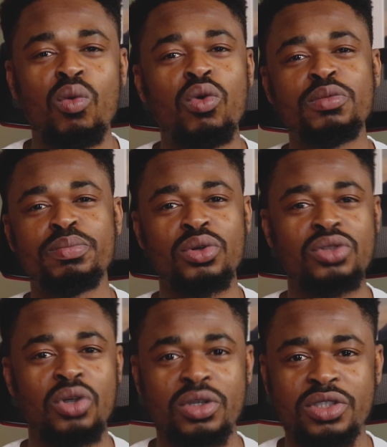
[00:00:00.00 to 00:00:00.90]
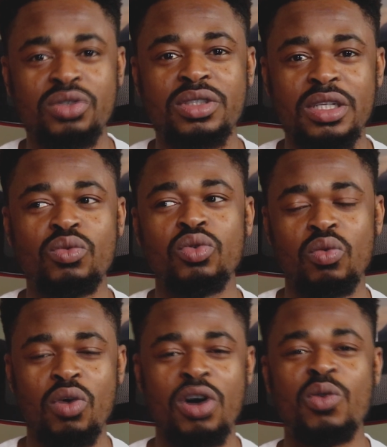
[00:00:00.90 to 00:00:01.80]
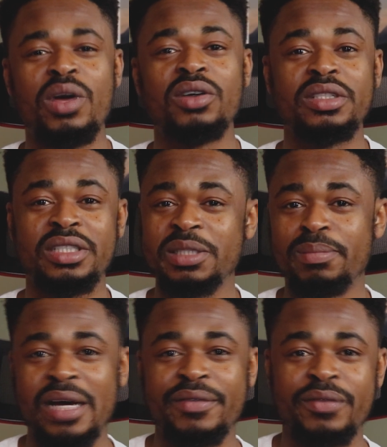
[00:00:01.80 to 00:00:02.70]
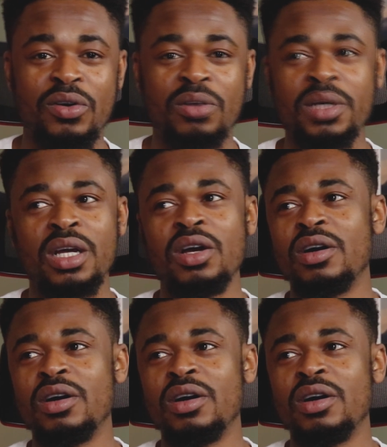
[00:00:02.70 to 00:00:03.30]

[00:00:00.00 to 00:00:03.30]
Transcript: or what product do you think would work well in this platform,